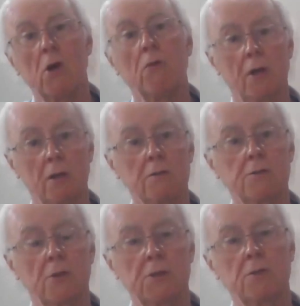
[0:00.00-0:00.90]
a
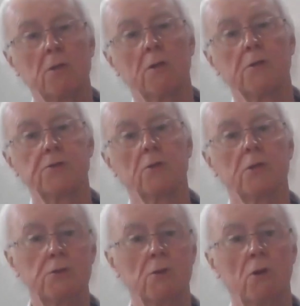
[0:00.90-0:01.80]
Taurian, so he's got the
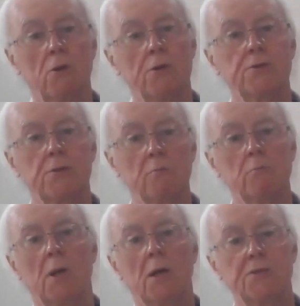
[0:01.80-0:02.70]
Sun in Taurus
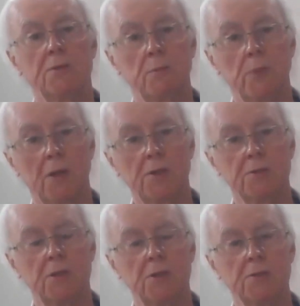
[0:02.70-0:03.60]
and Mars in
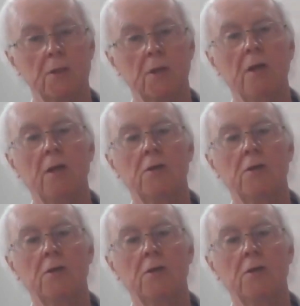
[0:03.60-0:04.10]
Pisces.